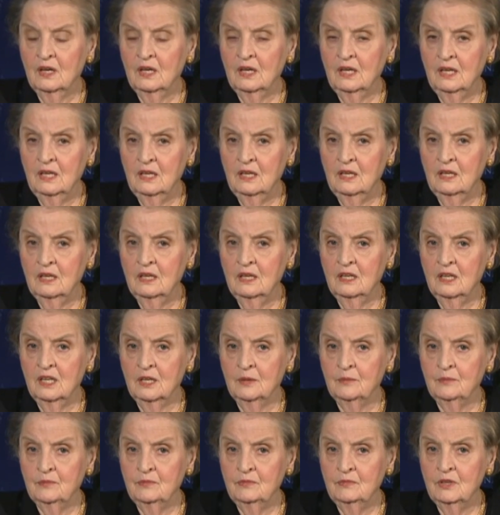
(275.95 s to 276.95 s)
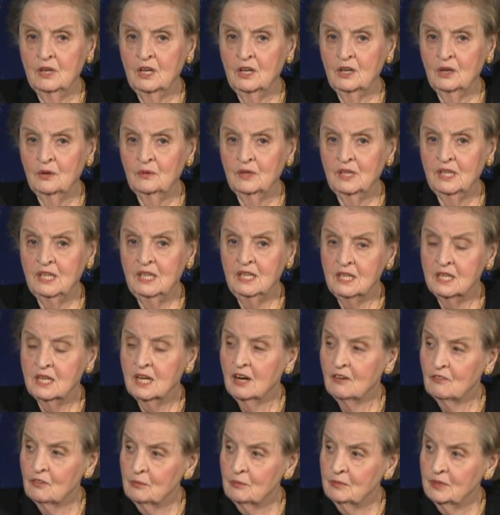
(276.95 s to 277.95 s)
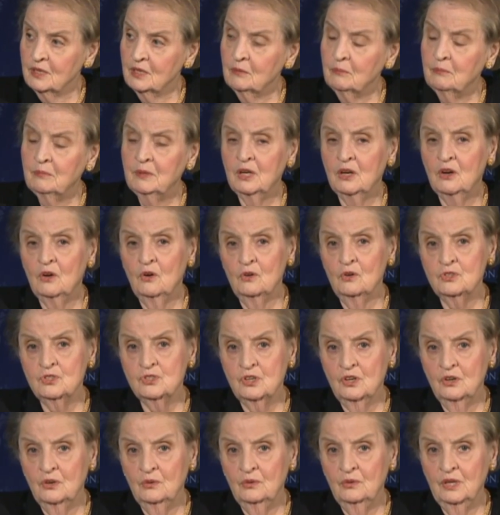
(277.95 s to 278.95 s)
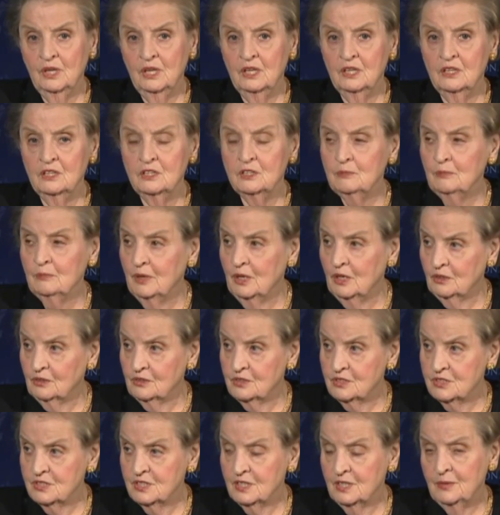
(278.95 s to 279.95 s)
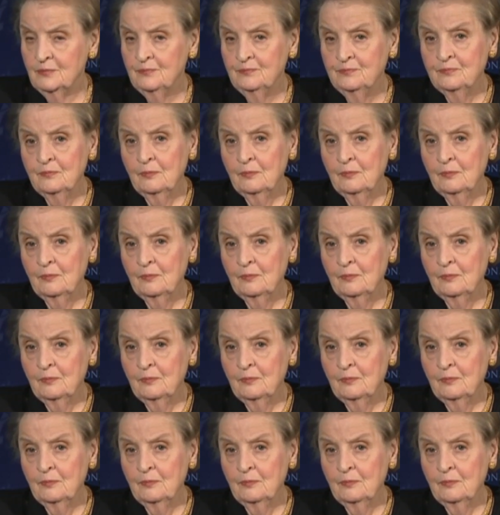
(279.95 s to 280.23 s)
in not only e-government, but also in democracy.